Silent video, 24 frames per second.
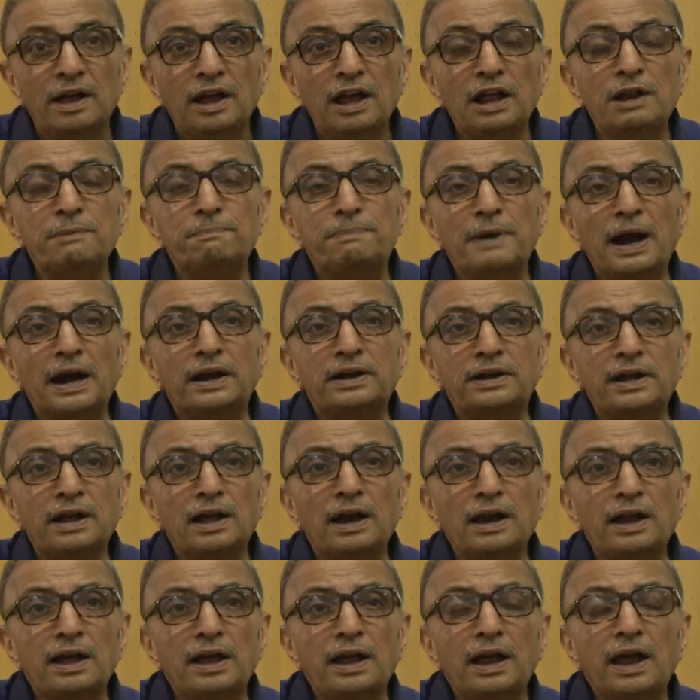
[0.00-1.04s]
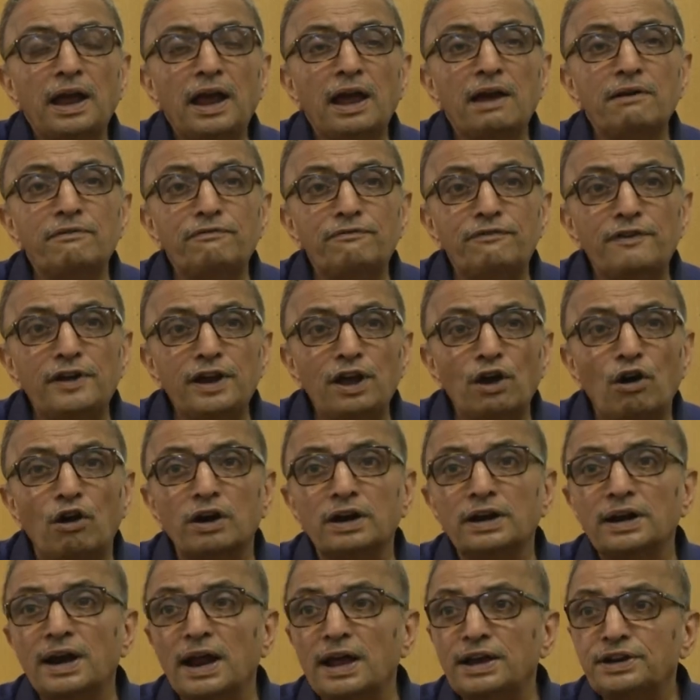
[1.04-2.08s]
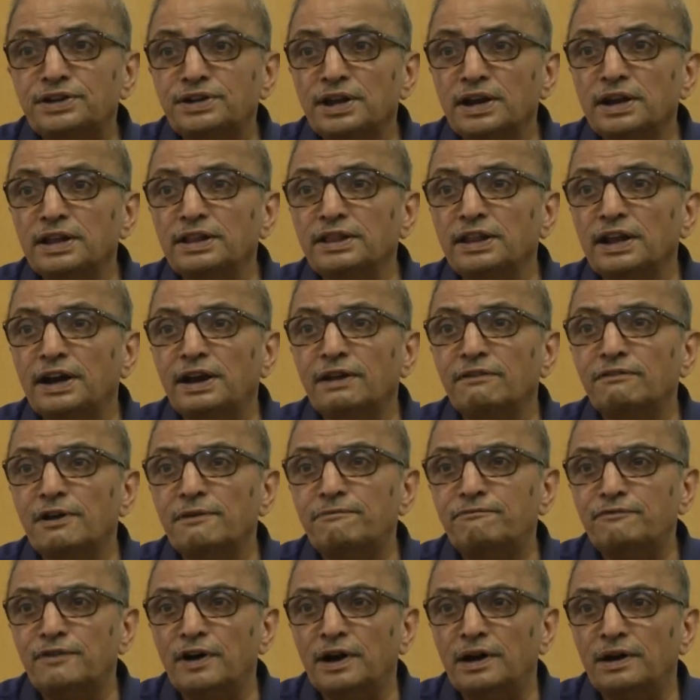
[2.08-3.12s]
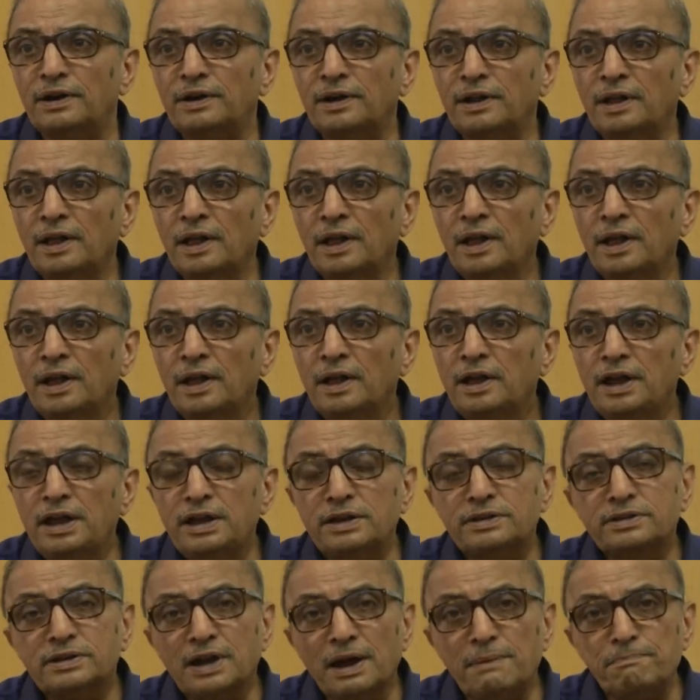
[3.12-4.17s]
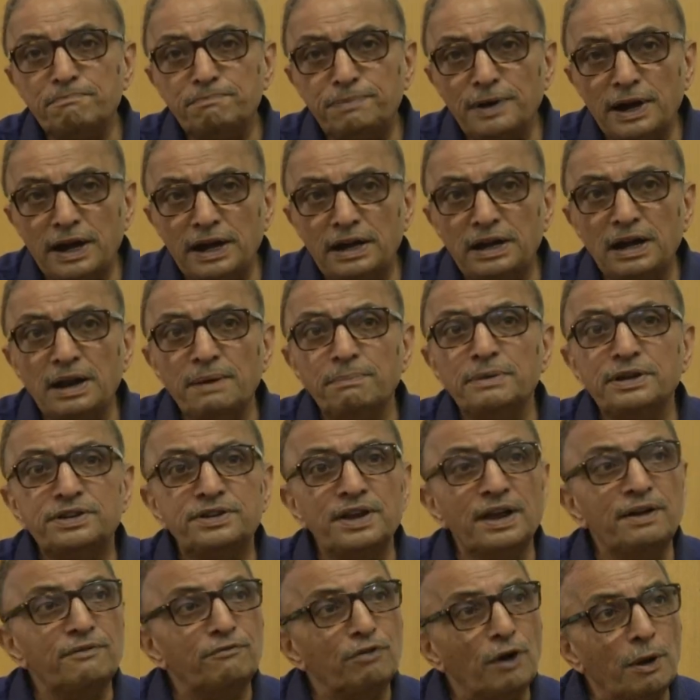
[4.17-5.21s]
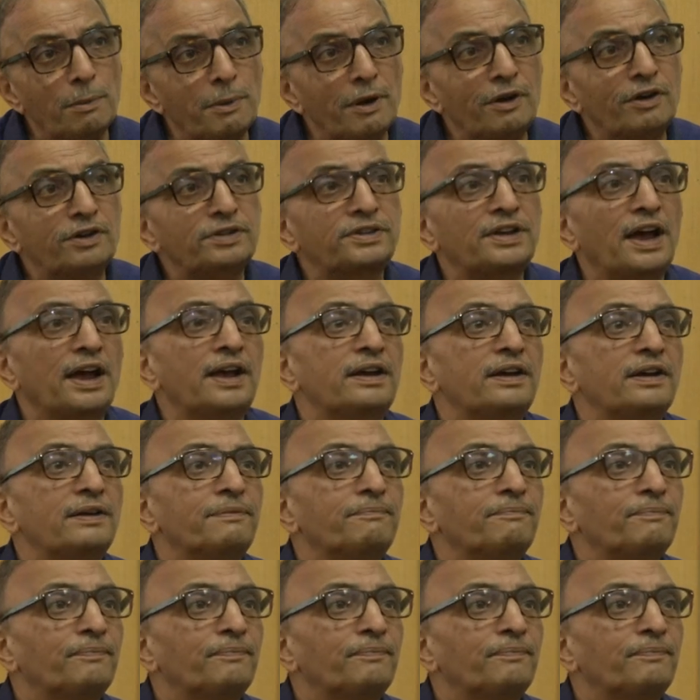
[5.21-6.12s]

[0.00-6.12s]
in practically every organization in the developed world is completely missing from our cycle.